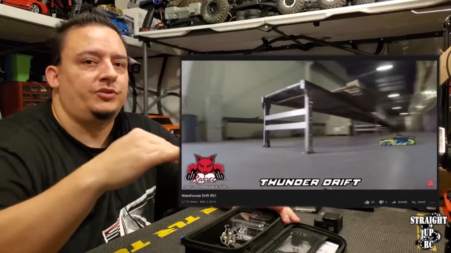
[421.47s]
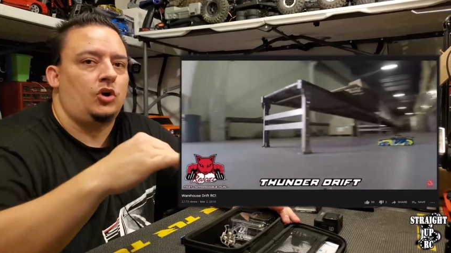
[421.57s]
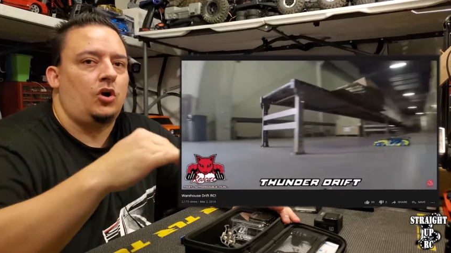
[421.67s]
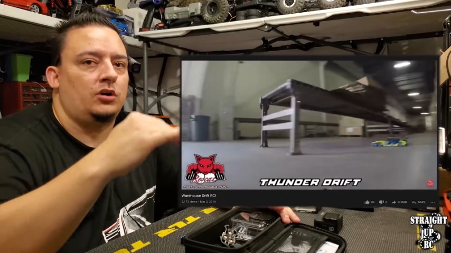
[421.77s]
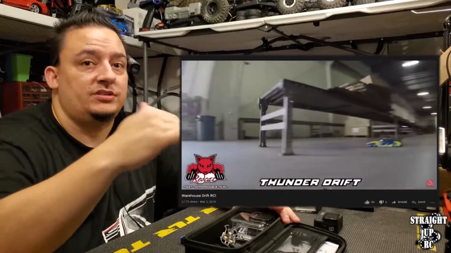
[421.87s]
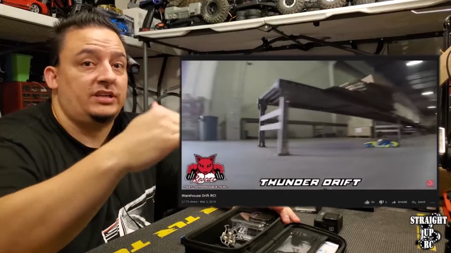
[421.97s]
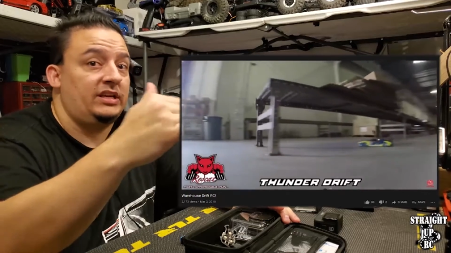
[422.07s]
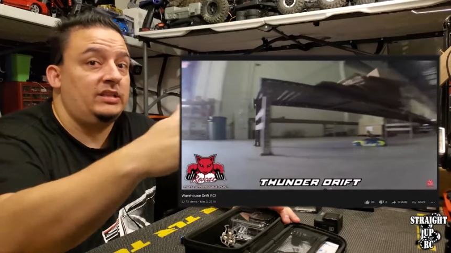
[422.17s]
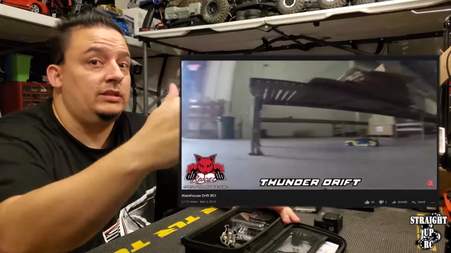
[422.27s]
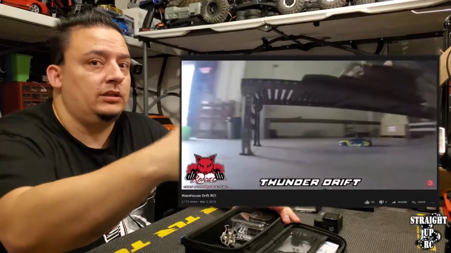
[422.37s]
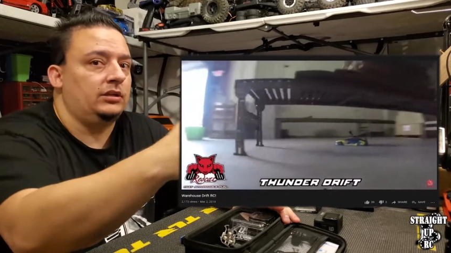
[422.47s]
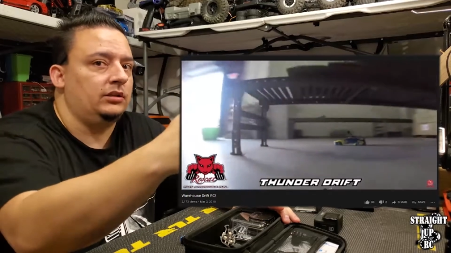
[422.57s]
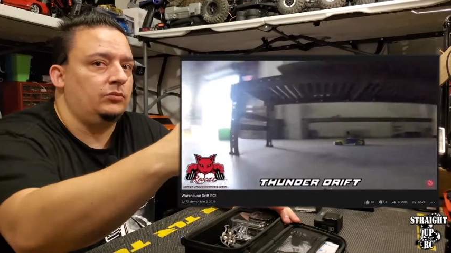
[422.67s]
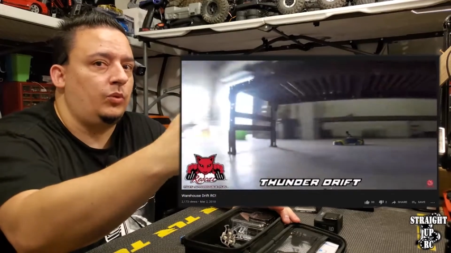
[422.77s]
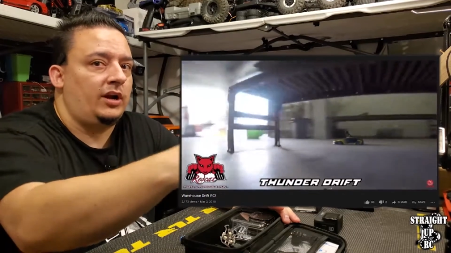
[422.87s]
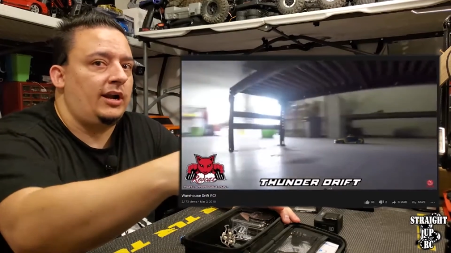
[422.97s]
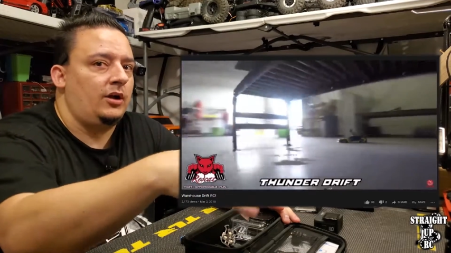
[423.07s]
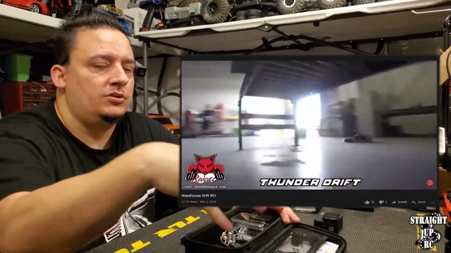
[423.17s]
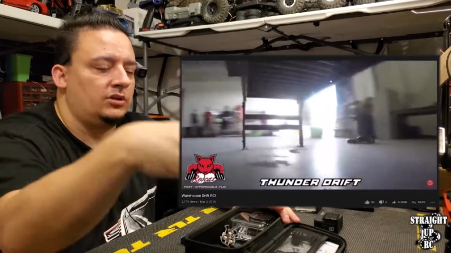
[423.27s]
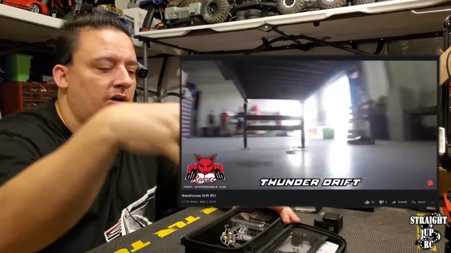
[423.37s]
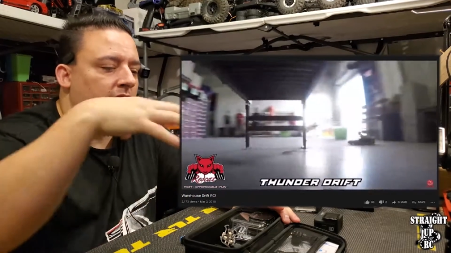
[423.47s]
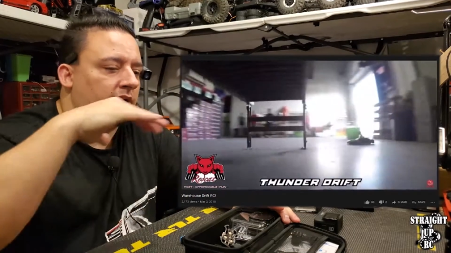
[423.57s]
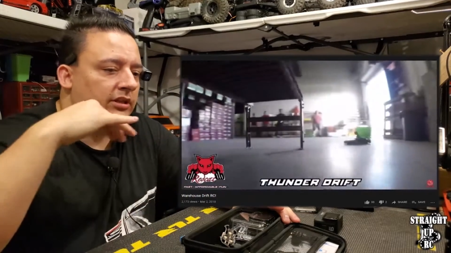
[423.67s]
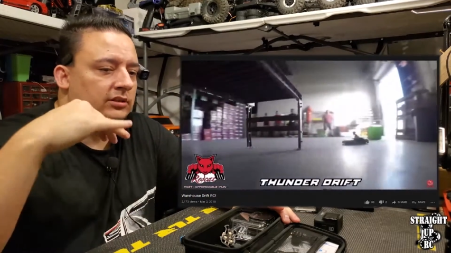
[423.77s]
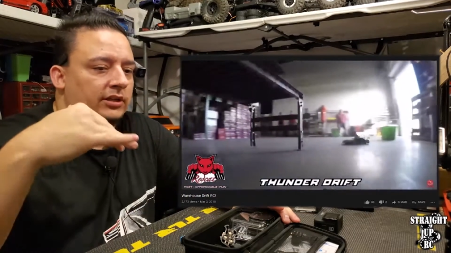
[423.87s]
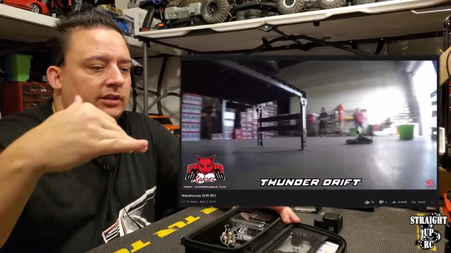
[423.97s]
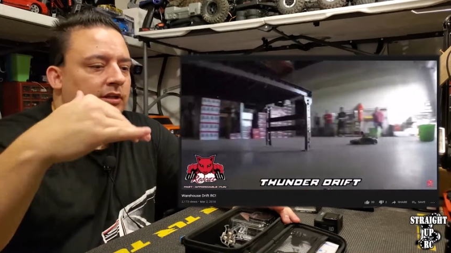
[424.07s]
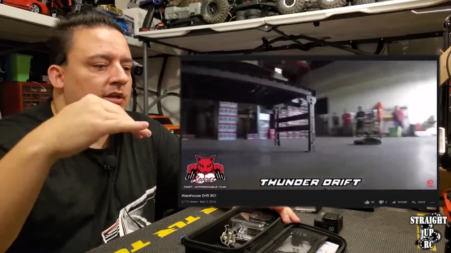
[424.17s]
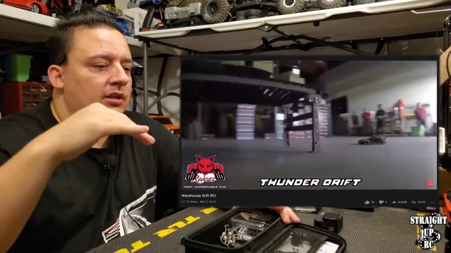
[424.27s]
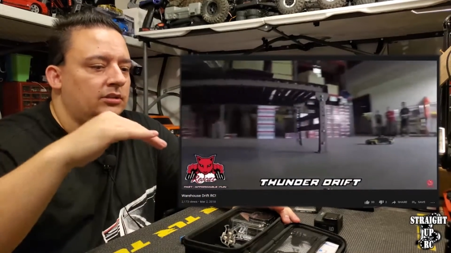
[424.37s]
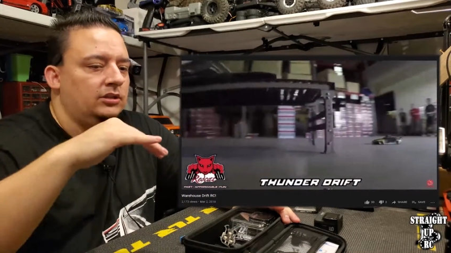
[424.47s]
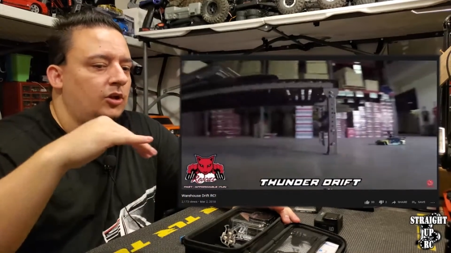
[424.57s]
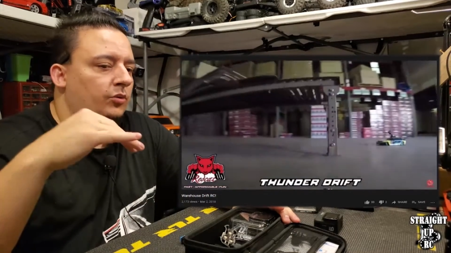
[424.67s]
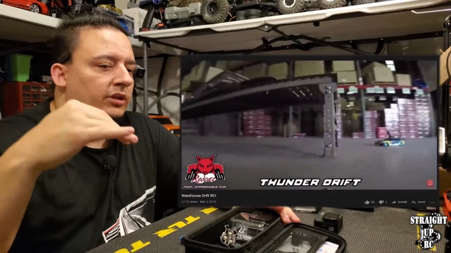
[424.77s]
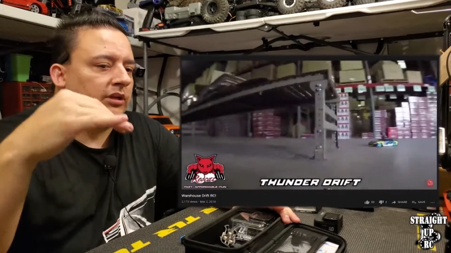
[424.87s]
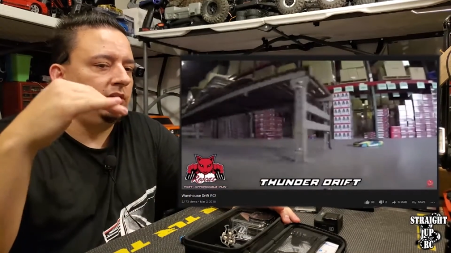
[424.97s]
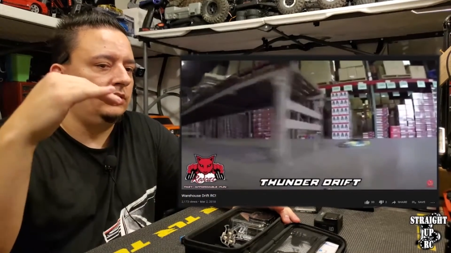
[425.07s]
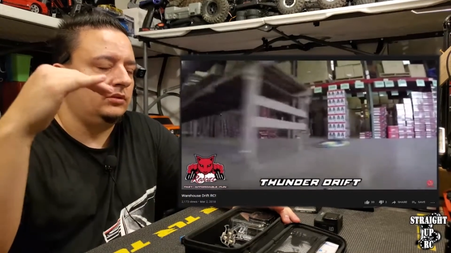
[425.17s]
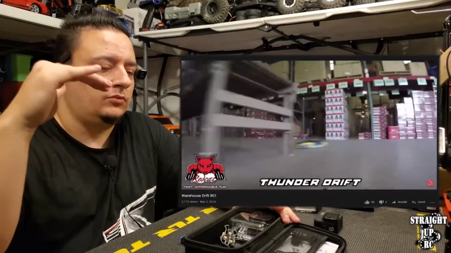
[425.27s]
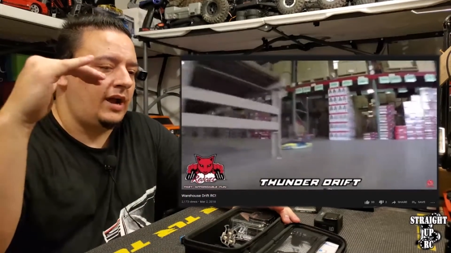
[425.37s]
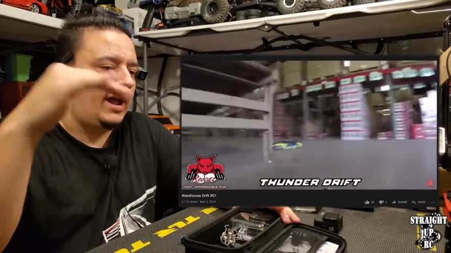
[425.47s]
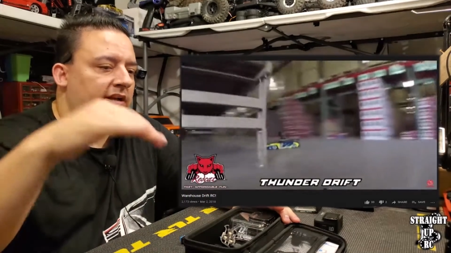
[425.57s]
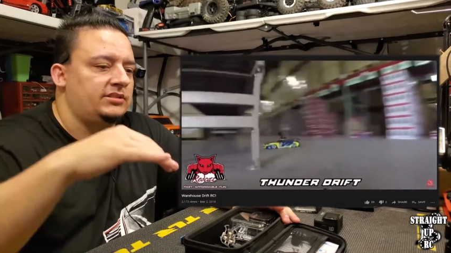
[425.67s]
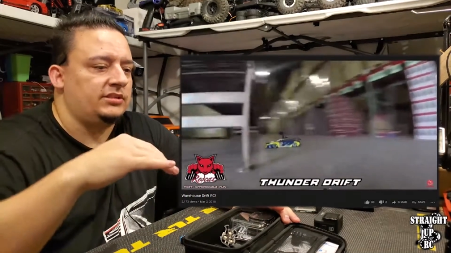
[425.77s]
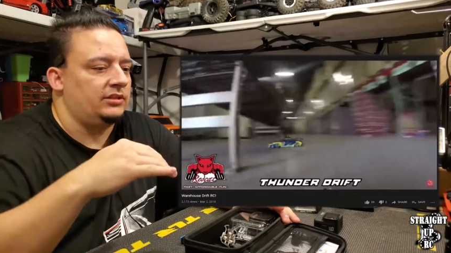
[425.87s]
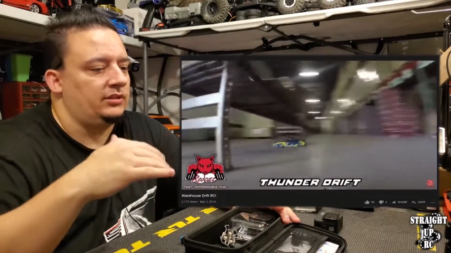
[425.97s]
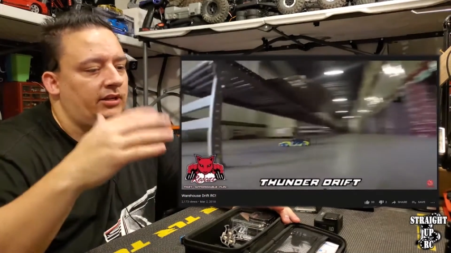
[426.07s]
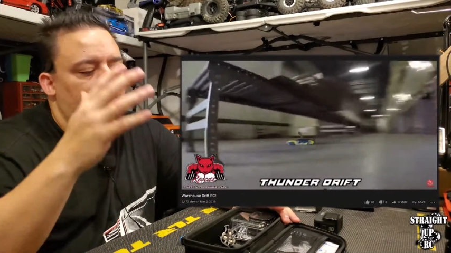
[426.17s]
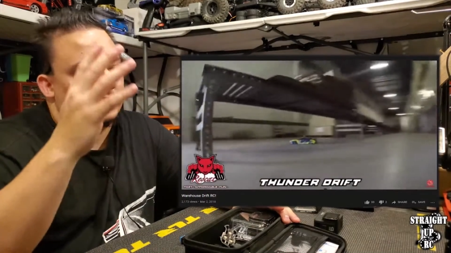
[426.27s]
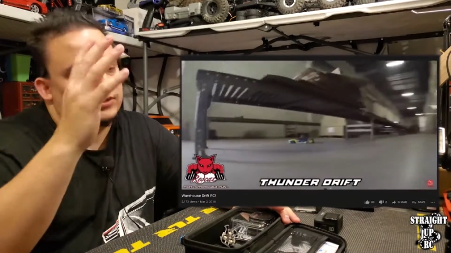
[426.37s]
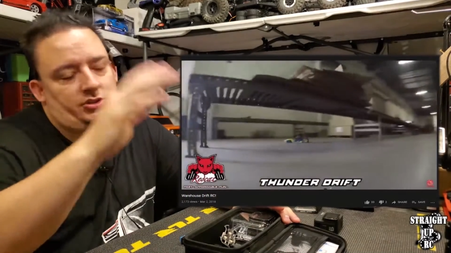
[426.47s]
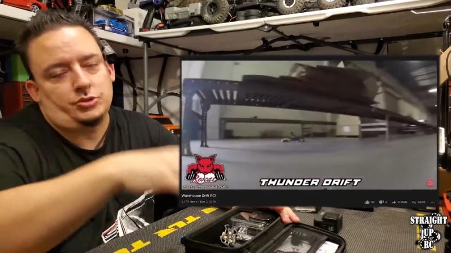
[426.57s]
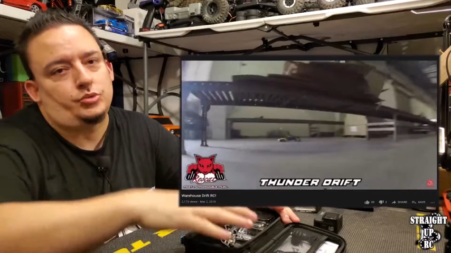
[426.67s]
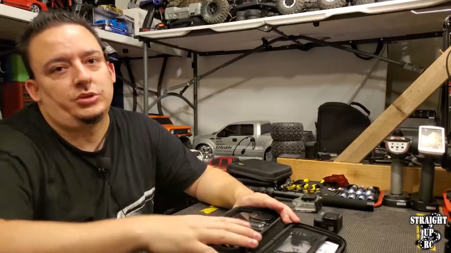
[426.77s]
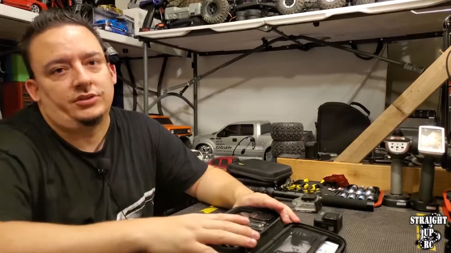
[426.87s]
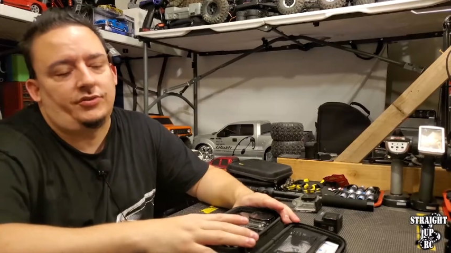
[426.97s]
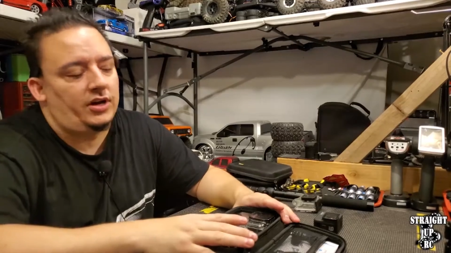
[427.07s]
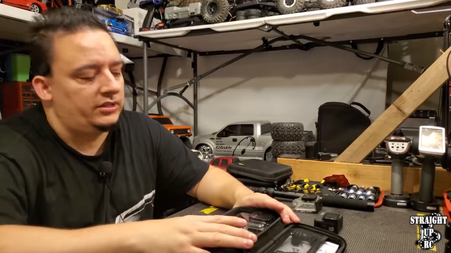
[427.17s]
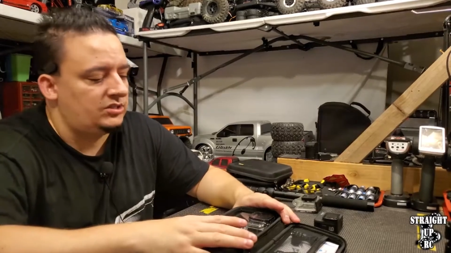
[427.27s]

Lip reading: cars in the warehouse underneath like the loading racks, and it's just really fun.